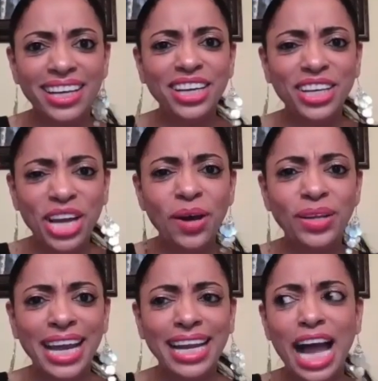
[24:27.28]
You
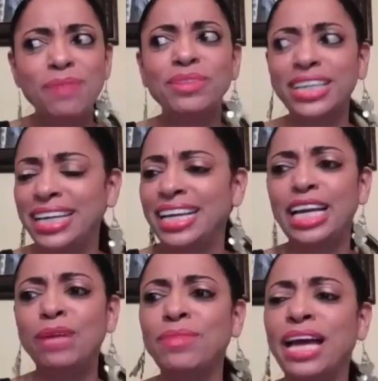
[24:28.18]
know, like I'm looking
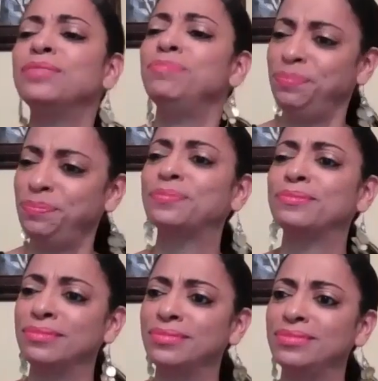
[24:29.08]
and I'm like,
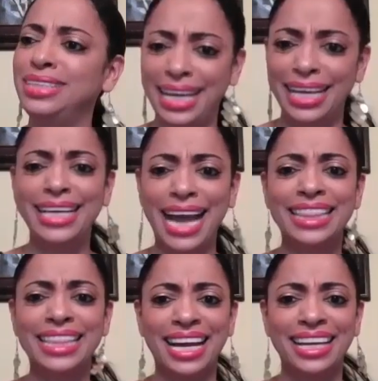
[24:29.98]
yeah, he's
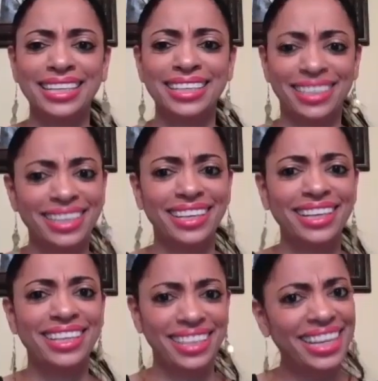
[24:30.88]
got that.
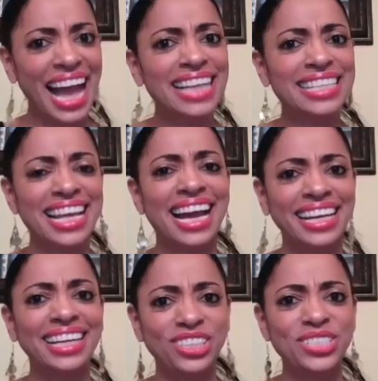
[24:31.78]
He has that,
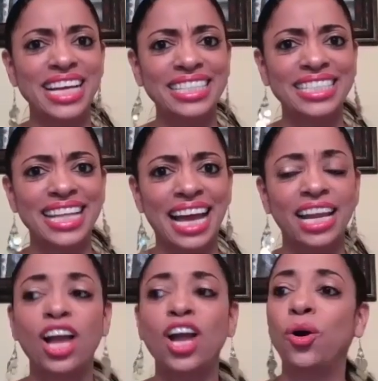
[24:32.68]
he understands
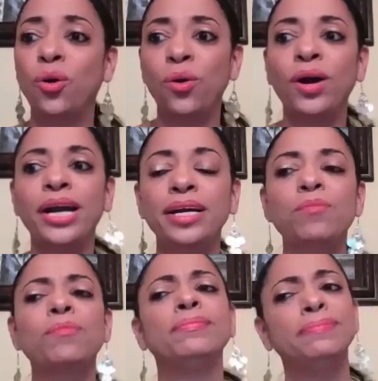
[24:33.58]
that. Or,
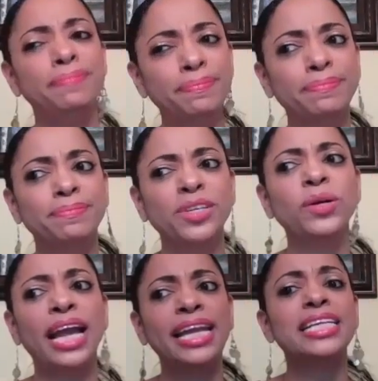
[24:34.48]

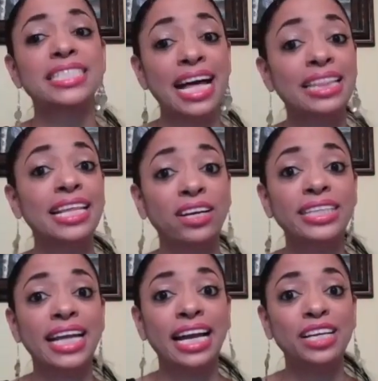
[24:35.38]
okay, he's not there
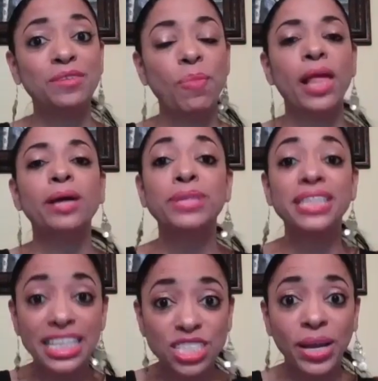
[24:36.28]
yet.
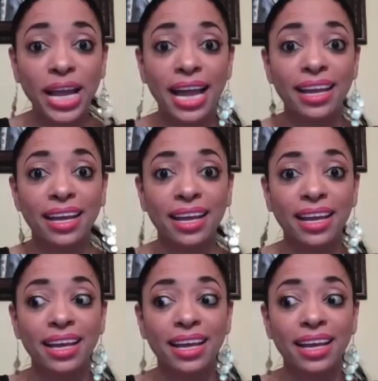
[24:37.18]
But that's okay,